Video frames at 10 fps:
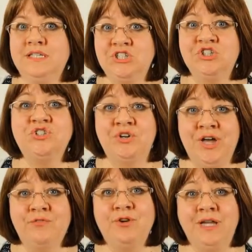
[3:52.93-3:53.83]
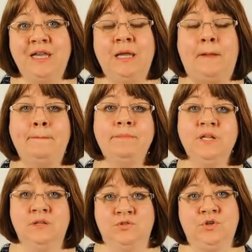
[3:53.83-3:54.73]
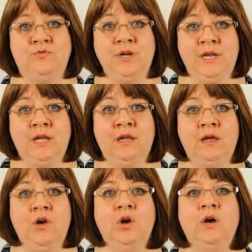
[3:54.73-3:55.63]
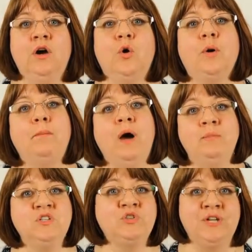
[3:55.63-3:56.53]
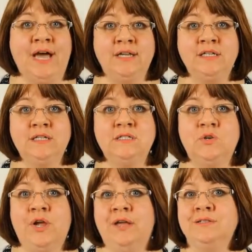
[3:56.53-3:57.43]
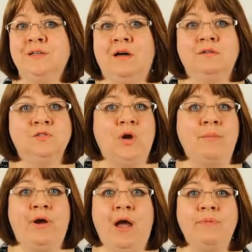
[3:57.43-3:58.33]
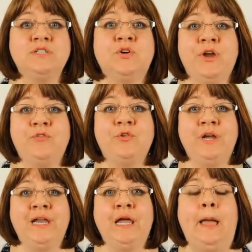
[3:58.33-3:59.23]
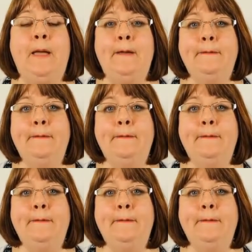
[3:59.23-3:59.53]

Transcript: teachers are not for hitting, pillows are for hitting. Or mommies or daddies, aunts, uncles, grandma, grandpas are not for hitting,